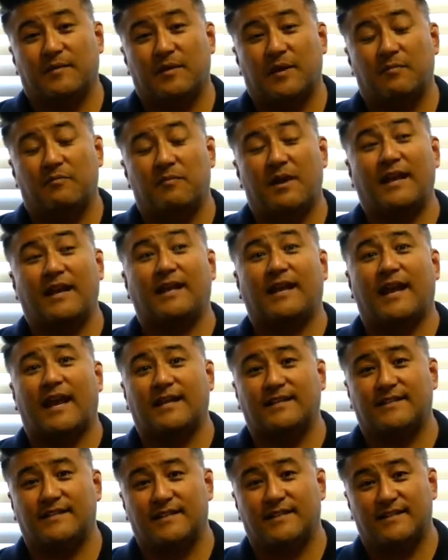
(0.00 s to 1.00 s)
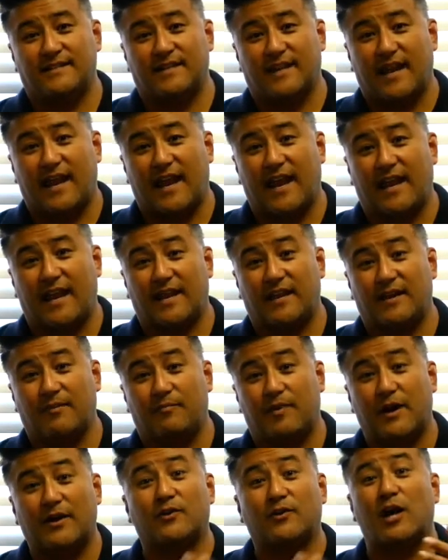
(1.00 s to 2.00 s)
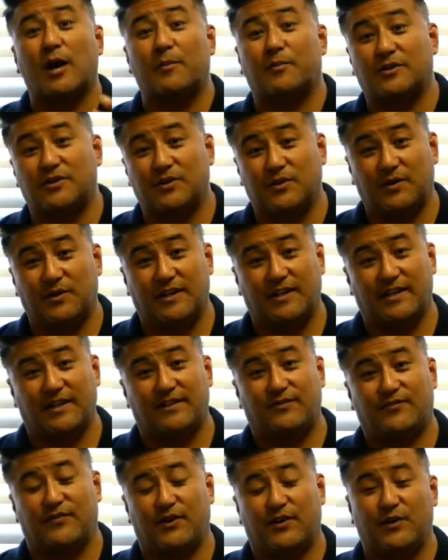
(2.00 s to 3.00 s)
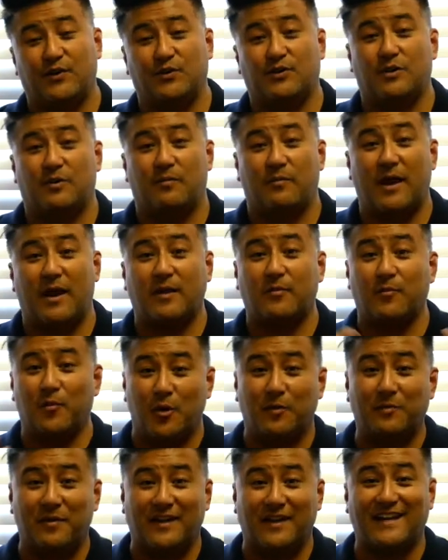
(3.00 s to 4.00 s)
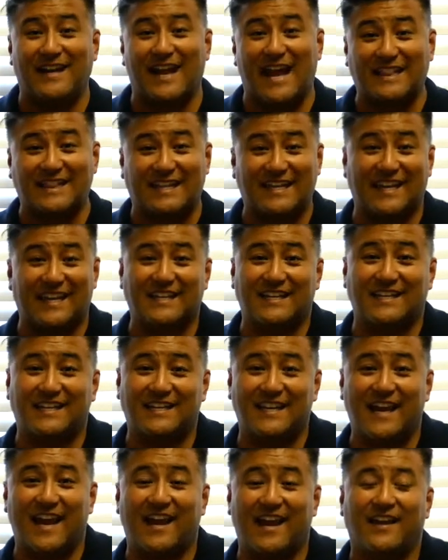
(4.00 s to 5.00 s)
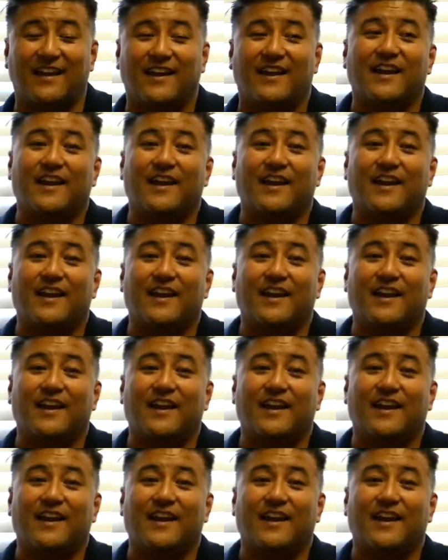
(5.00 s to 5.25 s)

in many cases, a better opportunity for you to make more money at the end of the day